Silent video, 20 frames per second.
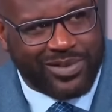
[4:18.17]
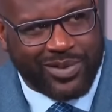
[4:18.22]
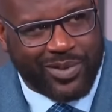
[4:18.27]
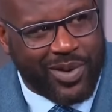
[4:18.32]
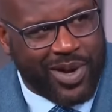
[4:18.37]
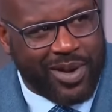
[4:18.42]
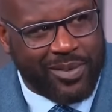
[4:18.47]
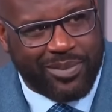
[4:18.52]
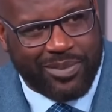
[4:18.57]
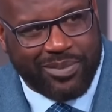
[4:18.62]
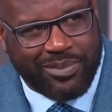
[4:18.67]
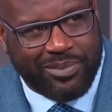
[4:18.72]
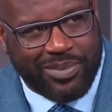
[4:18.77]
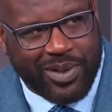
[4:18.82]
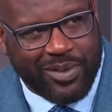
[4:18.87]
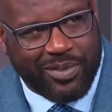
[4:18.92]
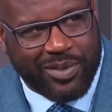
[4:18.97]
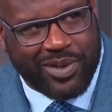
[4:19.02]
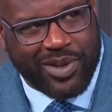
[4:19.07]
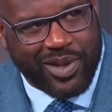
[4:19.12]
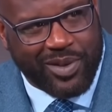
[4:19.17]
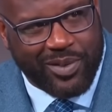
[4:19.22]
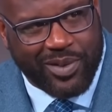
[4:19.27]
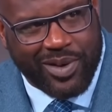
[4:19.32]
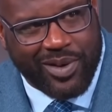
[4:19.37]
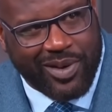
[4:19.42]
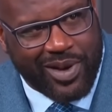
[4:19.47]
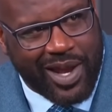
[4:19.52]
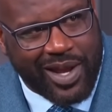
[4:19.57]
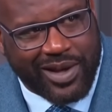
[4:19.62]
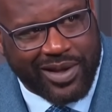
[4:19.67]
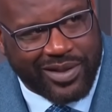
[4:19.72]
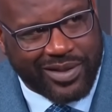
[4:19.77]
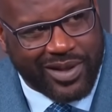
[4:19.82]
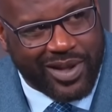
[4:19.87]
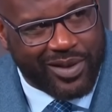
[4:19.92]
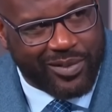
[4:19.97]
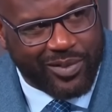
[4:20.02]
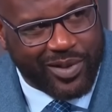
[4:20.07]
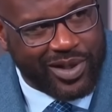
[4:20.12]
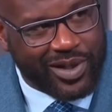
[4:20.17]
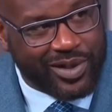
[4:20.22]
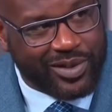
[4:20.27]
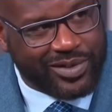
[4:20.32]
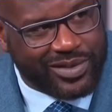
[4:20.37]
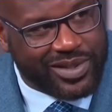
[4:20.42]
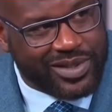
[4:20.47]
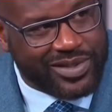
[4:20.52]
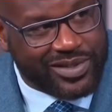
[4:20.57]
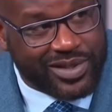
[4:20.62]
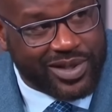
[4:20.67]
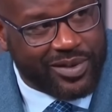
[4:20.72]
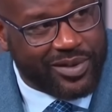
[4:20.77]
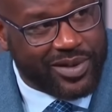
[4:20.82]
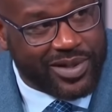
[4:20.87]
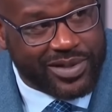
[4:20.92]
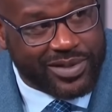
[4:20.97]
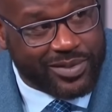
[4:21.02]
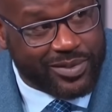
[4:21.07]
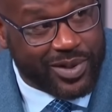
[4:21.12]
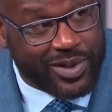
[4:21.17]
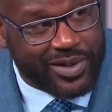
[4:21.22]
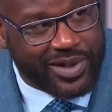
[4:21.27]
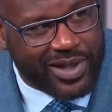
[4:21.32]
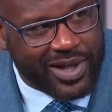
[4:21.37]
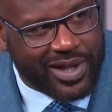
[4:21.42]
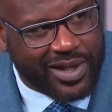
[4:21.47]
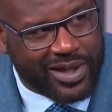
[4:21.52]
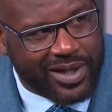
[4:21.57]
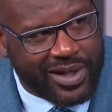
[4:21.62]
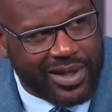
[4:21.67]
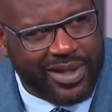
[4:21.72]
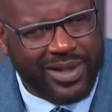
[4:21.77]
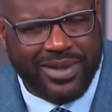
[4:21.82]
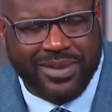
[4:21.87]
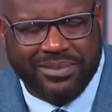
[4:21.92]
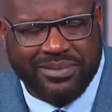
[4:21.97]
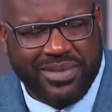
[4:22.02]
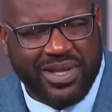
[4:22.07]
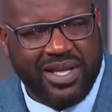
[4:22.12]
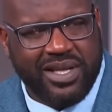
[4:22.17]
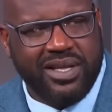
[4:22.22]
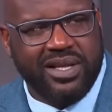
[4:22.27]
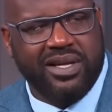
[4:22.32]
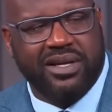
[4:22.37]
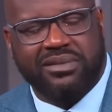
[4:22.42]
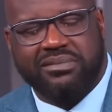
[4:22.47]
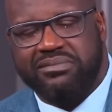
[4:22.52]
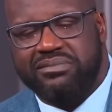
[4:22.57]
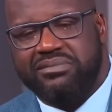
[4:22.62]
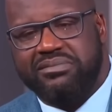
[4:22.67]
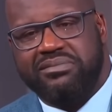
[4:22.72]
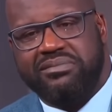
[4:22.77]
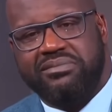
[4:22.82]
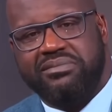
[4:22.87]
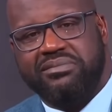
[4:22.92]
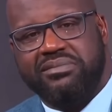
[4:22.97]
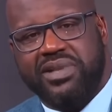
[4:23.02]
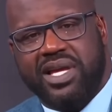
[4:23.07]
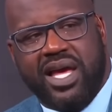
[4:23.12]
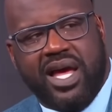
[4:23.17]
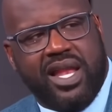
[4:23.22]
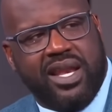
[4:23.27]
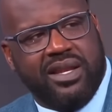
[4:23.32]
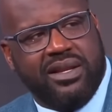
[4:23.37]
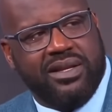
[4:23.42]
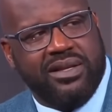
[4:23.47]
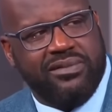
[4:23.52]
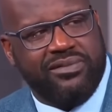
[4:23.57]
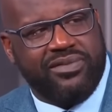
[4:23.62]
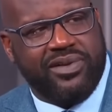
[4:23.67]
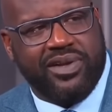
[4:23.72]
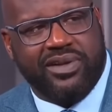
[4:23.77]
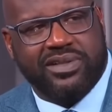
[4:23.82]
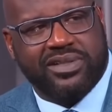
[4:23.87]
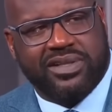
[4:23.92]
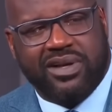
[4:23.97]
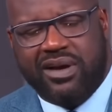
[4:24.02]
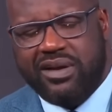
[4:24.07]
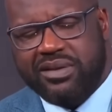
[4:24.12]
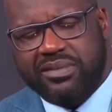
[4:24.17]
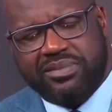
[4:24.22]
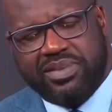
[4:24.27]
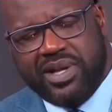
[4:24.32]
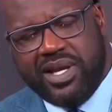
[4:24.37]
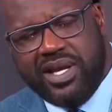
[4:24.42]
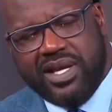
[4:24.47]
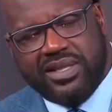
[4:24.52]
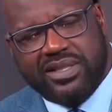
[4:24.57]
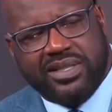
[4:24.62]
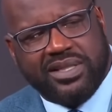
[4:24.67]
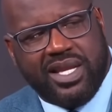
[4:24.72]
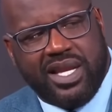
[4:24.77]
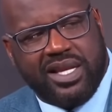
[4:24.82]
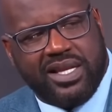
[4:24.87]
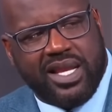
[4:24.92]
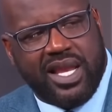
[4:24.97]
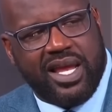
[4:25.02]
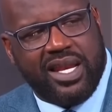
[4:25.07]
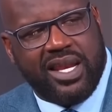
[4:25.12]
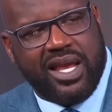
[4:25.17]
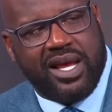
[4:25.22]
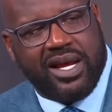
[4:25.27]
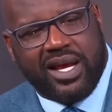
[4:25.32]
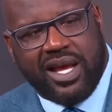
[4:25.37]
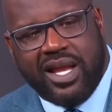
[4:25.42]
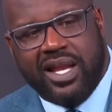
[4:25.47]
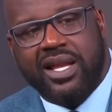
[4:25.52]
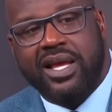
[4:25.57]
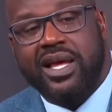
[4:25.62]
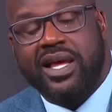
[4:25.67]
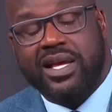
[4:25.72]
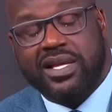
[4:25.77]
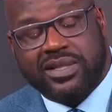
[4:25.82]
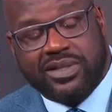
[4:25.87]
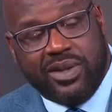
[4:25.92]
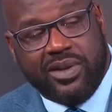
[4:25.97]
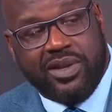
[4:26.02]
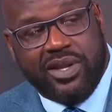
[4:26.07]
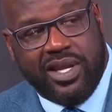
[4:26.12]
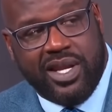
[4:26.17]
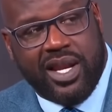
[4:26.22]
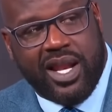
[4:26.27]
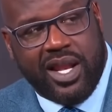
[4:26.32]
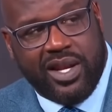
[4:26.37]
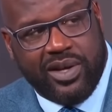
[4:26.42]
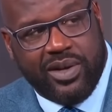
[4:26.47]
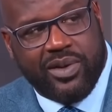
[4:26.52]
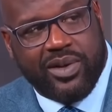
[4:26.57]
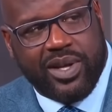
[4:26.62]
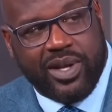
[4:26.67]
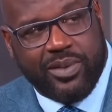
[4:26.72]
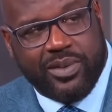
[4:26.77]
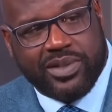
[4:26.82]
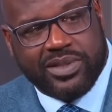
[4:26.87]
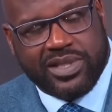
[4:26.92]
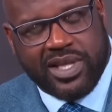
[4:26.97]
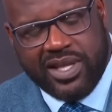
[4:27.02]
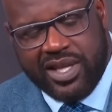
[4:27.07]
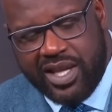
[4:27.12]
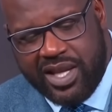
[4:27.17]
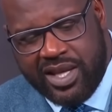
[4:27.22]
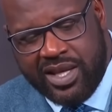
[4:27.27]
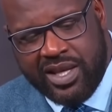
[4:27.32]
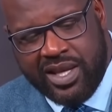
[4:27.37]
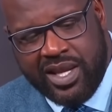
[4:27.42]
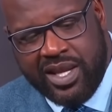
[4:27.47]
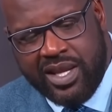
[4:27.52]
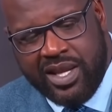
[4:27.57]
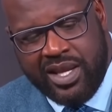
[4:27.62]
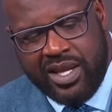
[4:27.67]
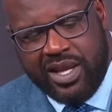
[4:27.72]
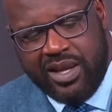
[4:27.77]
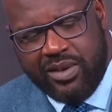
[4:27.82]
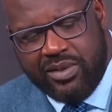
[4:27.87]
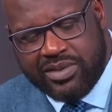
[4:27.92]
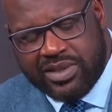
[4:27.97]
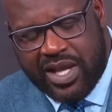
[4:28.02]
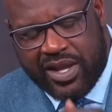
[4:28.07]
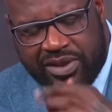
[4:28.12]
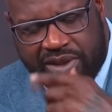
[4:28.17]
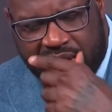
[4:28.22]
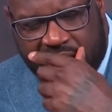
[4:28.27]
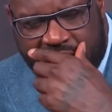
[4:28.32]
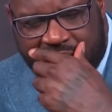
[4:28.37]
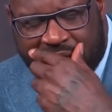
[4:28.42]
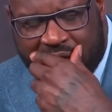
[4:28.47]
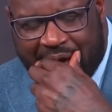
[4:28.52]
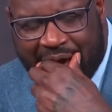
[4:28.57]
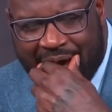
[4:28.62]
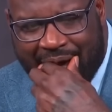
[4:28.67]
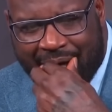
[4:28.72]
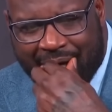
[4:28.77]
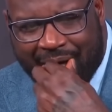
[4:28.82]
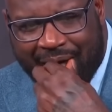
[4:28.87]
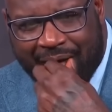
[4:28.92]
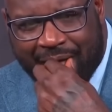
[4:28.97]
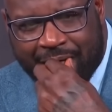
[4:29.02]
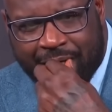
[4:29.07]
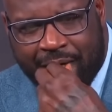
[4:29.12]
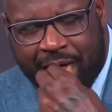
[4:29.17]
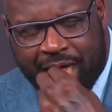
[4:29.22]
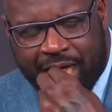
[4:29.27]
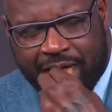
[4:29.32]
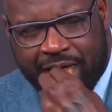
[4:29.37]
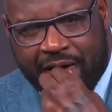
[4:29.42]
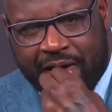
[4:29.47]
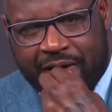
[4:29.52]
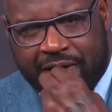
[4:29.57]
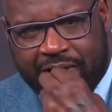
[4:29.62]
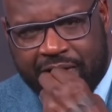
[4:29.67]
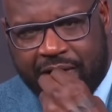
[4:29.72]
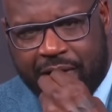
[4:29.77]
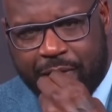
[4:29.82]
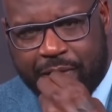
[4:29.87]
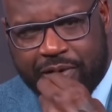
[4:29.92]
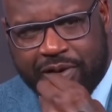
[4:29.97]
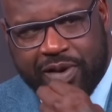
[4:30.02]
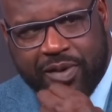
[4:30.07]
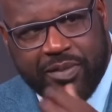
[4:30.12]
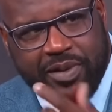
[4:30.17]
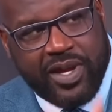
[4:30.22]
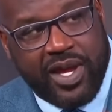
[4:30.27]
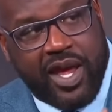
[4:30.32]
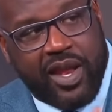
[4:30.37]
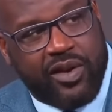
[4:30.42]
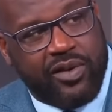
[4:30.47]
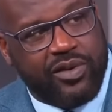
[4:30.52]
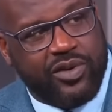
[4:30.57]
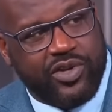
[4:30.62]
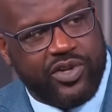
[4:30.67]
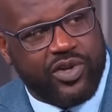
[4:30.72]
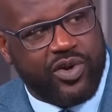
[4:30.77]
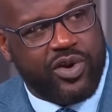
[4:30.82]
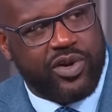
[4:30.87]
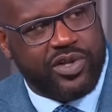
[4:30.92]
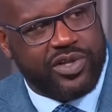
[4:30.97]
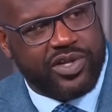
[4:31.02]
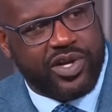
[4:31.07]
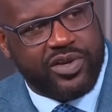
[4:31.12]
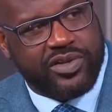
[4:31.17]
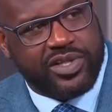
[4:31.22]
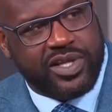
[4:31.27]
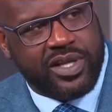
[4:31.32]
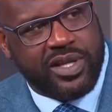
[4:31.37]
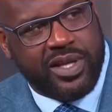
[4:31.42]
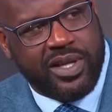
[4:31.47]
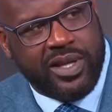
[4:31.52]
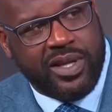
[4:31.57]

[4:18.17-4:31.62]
swept. People think we don't like each other. We lose this series, we're done. He looked, got it. Phil's calling plays. He's like, "Nah, I got it." So then I knew he was. And then it was, I think after our second championship, he had on the Jordan jersey.